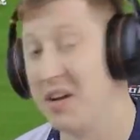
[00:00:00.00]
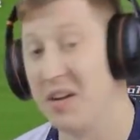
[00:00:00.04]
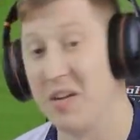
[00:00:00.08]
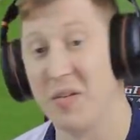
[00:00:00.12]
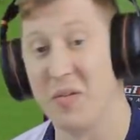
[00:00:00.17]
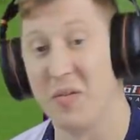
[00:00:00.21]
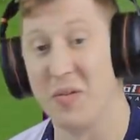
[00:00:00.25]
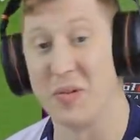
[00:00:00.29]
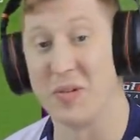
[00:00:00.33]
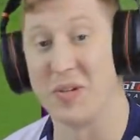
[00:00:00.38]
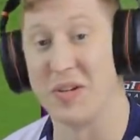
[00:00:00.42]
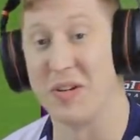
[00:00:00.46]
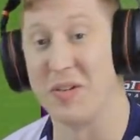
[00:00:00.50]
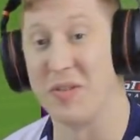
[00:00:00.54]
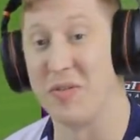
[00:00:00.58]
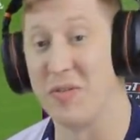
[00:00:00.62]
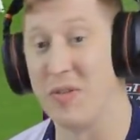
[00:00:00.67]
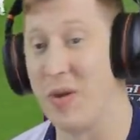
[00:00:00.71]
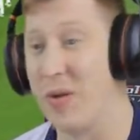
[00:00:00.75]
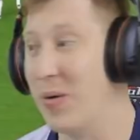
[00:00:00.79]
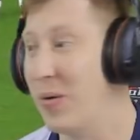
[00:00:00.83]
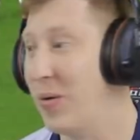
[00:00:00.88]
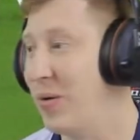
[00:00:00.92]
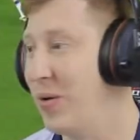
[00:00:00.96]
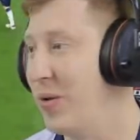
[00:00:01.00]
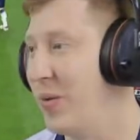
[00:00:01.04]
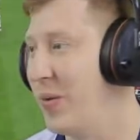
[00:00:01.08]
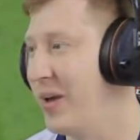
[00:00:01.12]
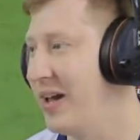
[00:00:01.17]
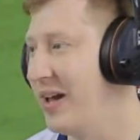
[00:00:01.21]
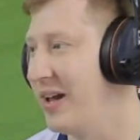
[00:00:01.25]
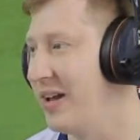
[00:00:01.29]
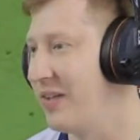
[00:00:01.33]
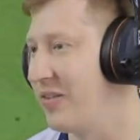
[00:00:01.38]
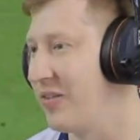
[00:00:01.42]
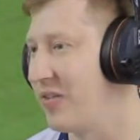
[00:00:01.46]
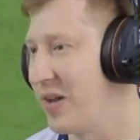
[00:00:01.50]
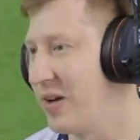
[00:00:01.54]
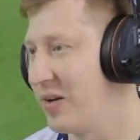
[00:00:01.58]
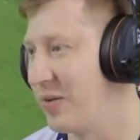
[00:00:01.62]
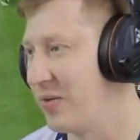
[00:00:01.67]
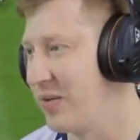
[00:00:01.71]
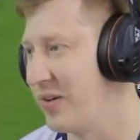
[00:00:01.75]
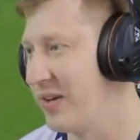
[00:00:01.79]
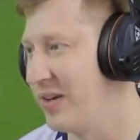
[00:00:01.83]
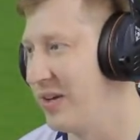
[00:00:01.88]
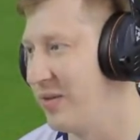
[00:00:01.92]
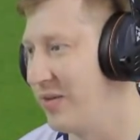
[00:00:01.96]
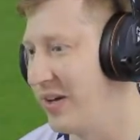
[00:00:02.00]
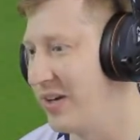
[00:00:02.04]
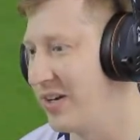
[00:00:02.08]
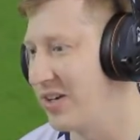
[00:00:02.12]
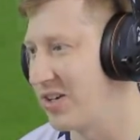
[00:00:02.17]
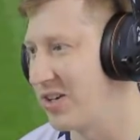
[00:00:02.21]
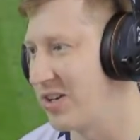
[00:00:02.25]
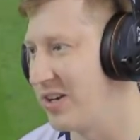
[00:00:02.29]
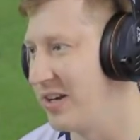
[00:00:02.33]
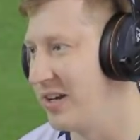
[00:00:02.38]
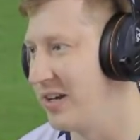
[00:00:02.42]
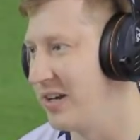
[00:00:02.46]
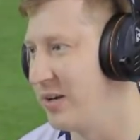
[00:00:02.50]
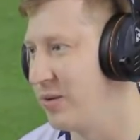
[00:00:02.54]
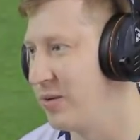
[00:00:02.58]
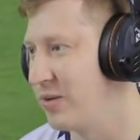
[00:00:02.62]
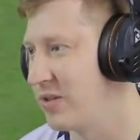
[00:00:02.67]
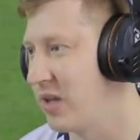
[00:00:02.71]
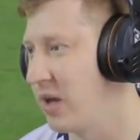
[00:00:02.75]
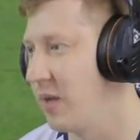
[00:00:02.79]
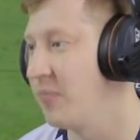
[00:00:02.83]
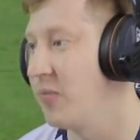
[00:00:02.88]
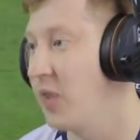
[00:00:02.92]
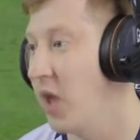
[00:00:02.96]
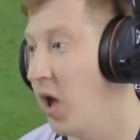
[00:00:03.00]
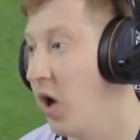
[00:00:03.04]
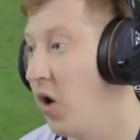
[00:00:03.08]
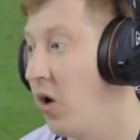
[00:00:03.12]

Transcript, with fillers: I thought it was going to float all the way in. Thankfully, eventually, he was like,